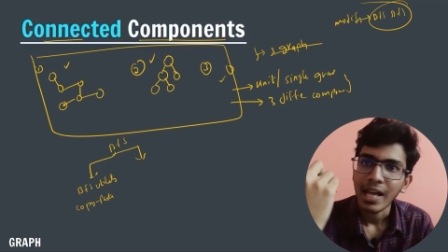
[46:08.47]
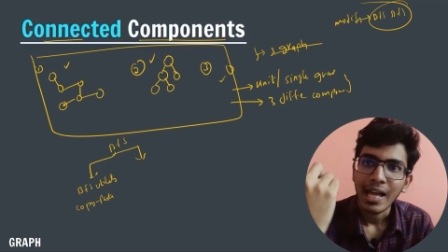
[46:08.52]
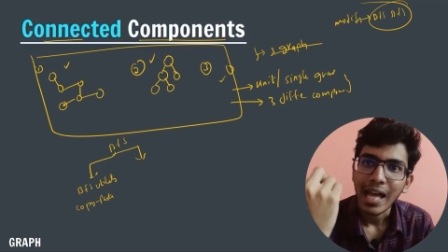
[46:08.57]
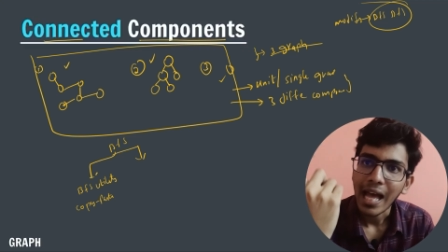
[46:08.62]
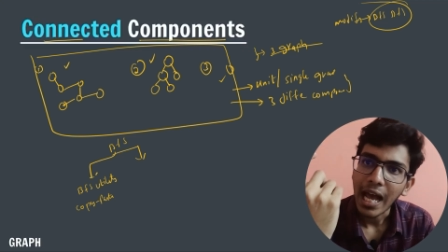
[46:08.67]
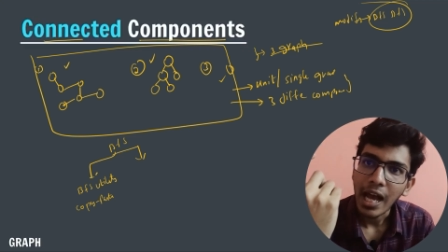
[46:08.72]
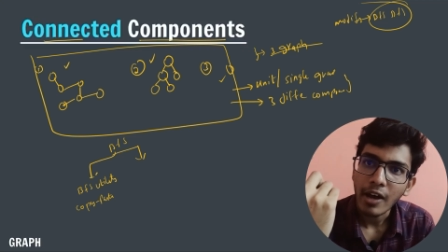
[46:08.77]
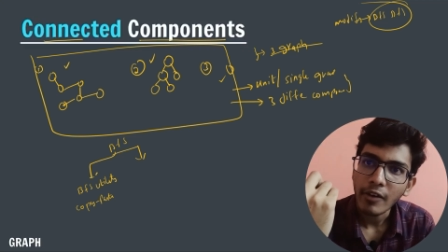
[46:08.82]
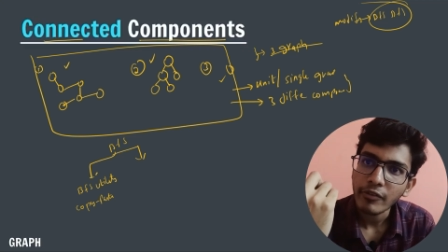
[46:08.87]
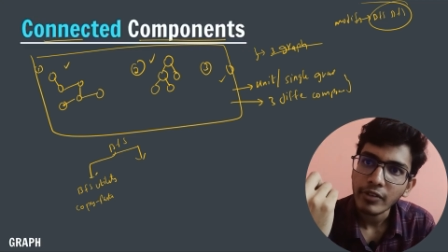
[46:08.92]

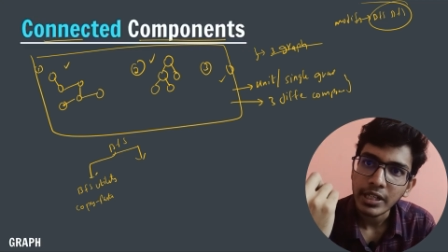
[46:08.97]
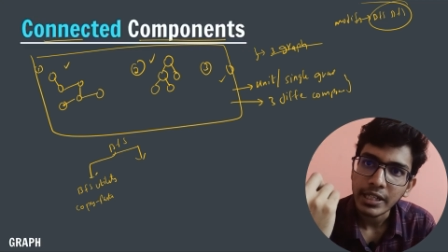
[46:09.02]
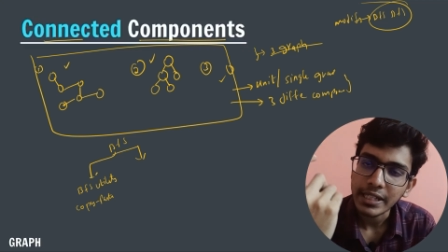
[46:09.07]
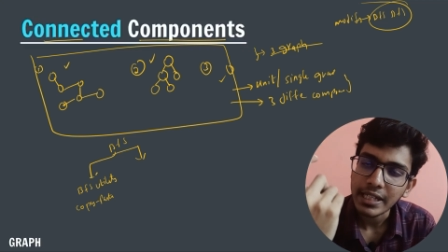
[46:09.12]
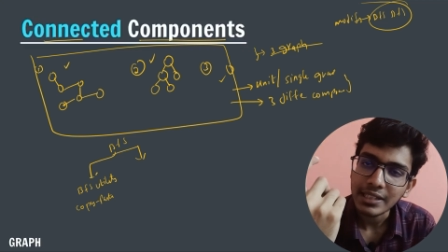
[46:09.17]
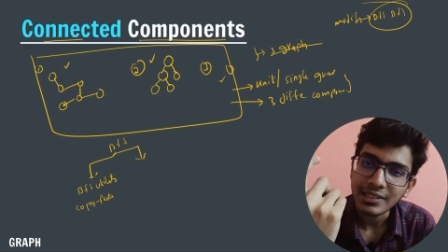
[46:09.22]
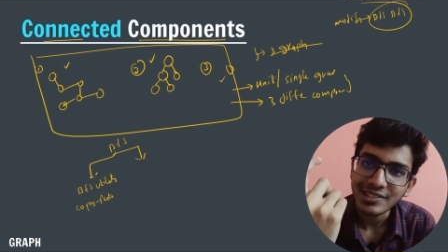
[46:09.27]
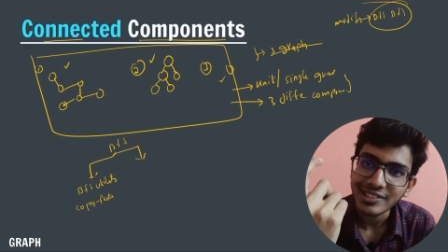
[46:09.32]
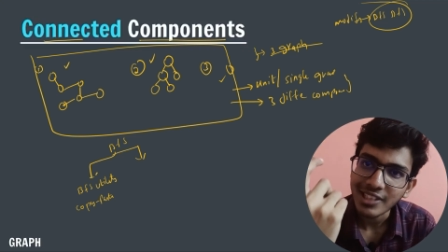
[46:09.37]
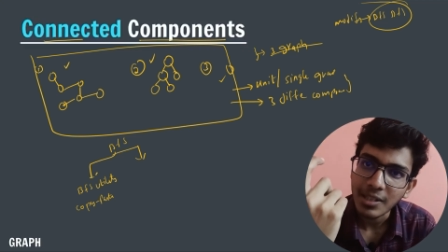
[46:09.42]
I have
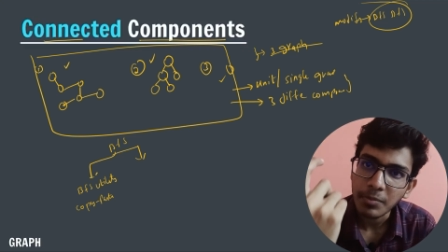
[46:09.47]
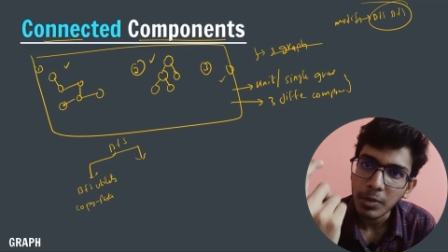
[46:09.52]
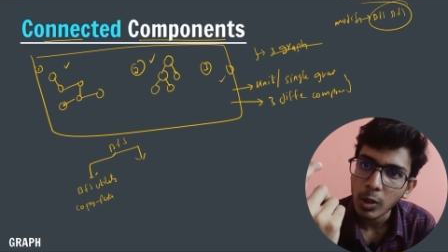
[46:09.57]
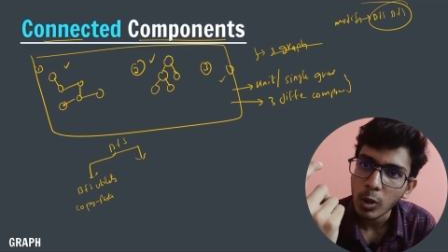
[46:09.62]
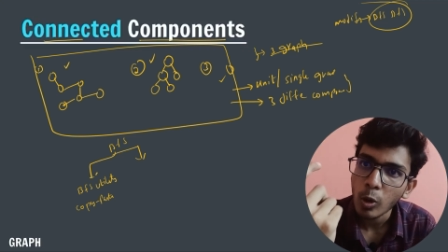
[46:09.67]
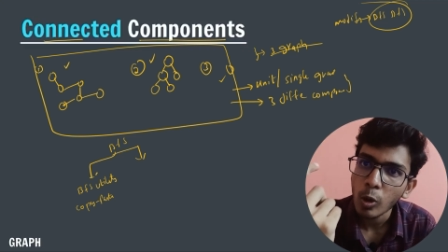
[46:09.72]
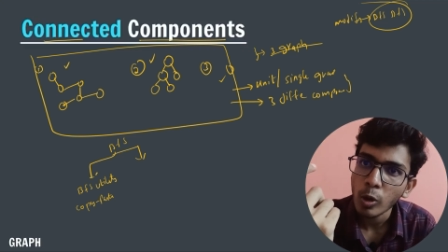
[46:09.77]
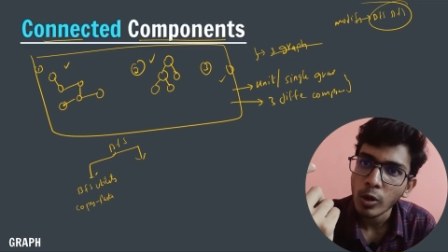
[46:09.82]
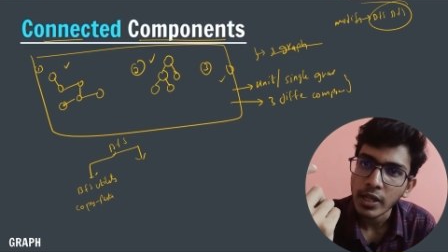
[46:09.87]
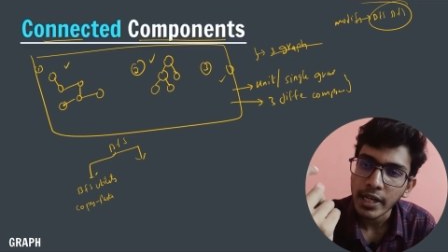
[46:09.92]
written some
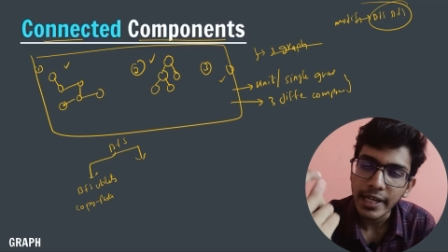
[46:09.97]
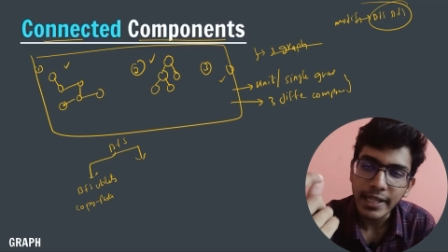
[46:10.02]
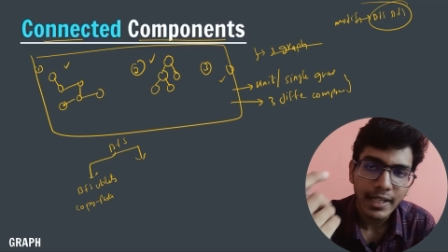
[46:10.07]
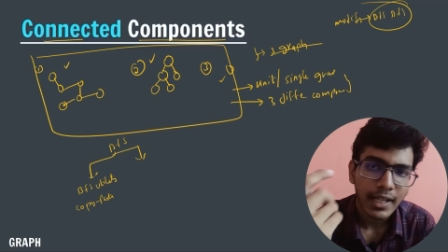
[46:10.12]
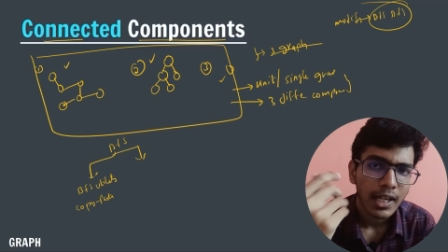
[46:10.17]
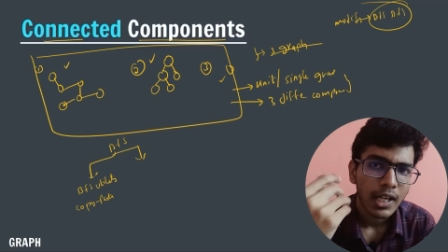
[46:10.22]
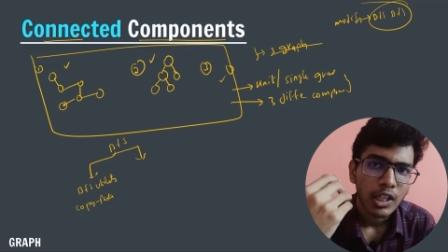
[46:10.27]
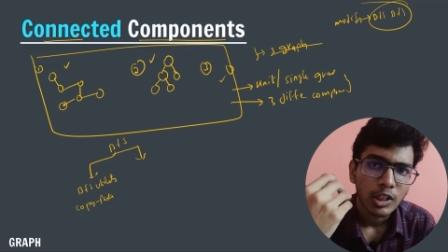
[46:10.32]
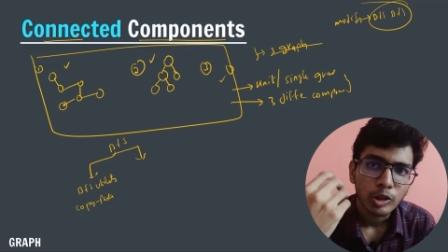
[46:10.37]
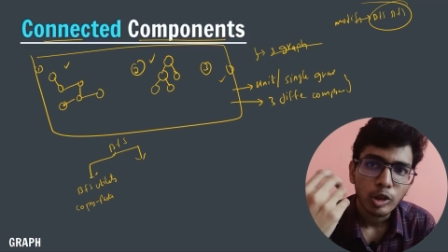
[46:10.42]
code, right?
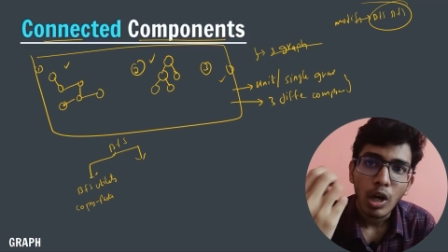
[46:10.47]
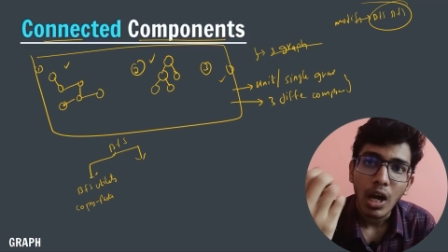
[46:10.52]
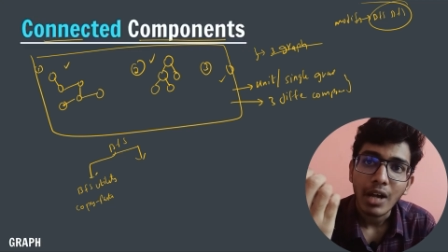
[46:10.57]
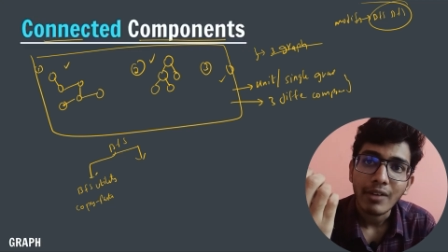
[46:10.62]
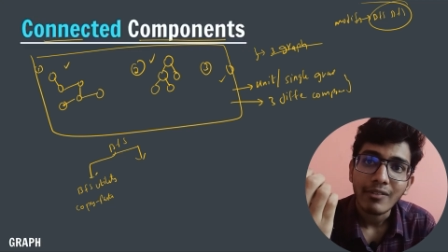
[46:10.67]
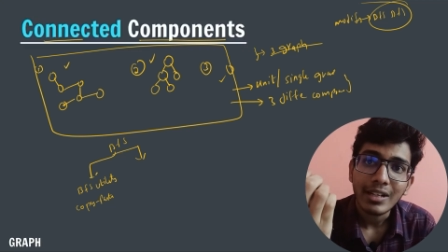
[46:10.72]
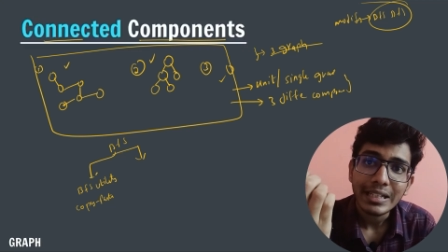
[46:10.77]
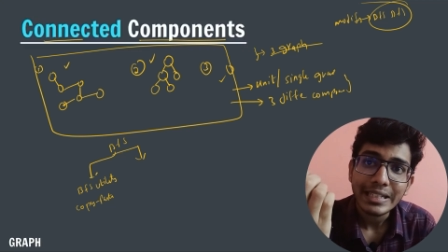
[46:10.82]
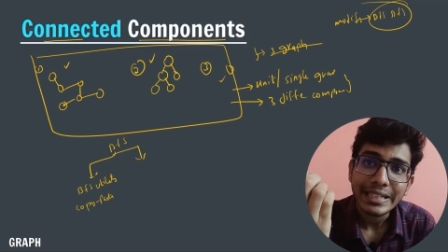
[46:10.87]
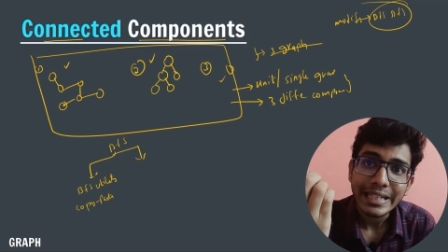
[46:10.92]
So I
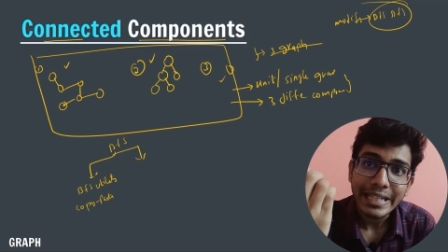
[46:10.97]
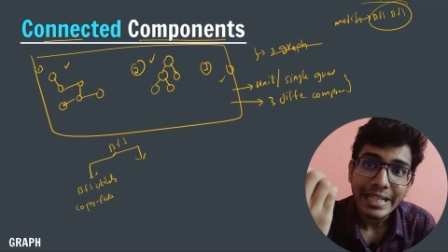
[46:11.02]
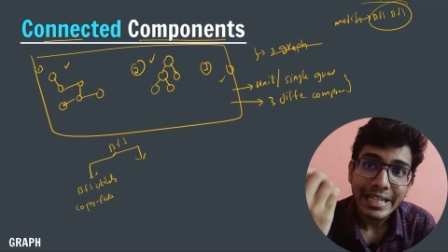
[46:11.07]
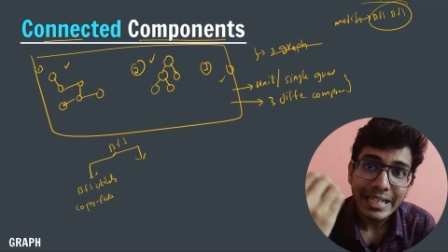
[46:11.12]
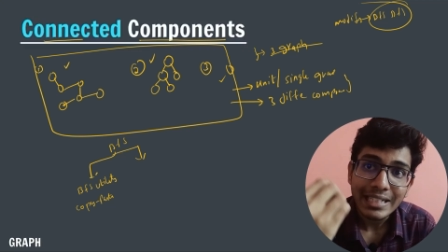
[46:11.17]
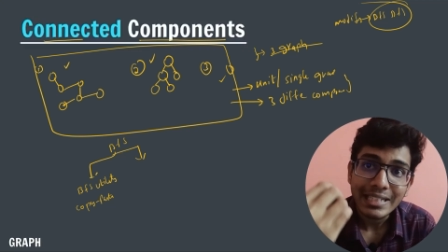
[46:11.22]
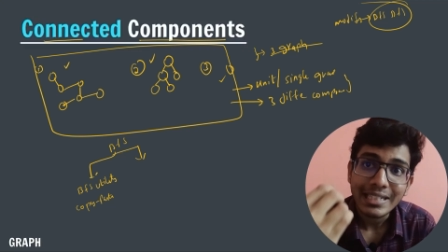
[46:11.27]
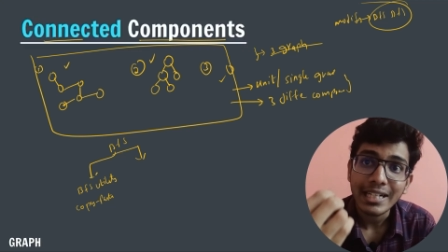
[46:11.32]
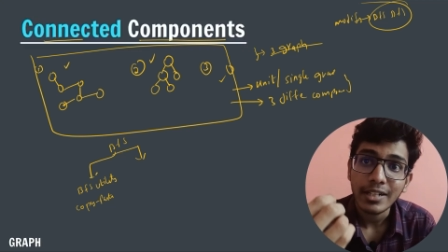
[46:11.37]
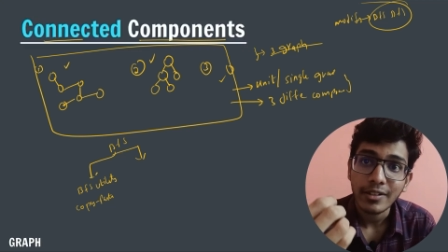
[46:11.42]
will
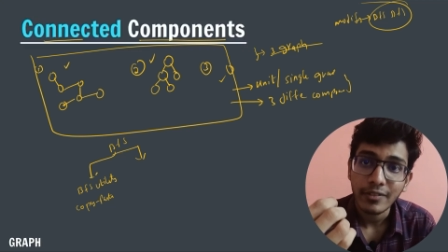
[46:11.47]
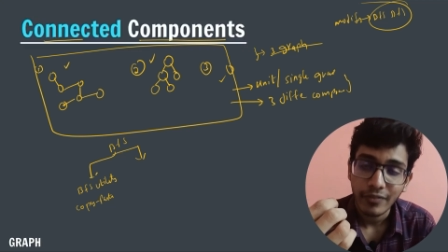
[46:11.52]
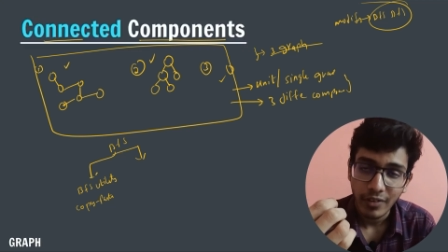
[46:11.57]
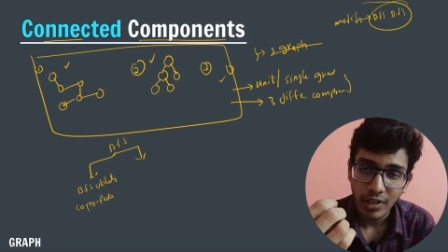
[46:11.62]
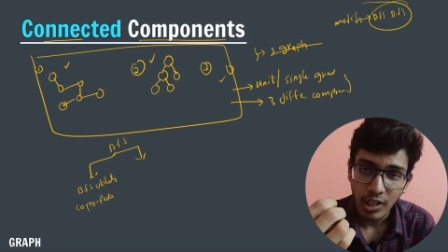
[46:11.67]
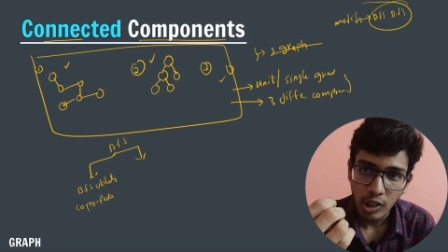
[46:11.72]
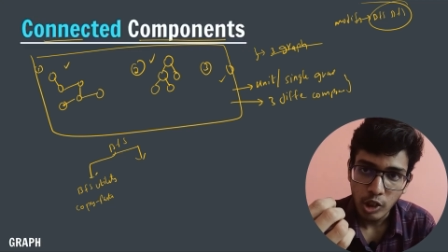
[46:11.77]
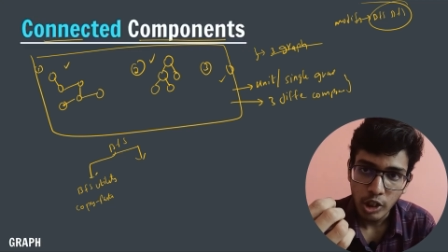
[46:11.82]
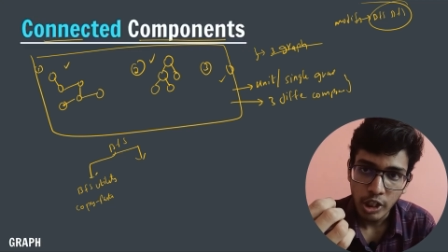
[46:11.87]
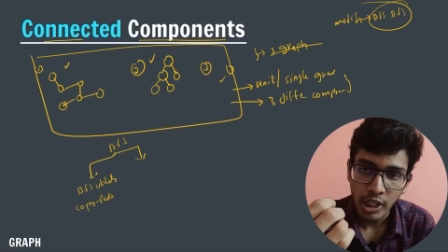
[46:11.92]
take that
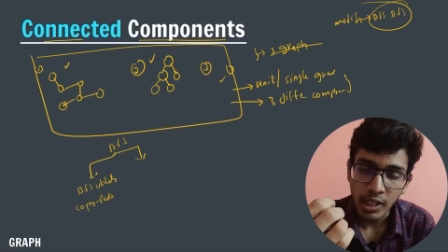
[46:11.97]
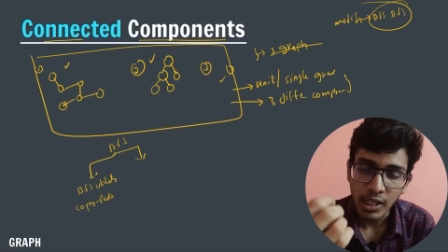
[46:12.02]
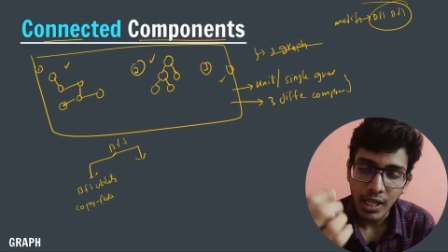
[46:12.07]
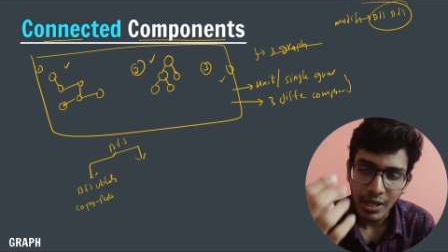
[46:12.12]
function,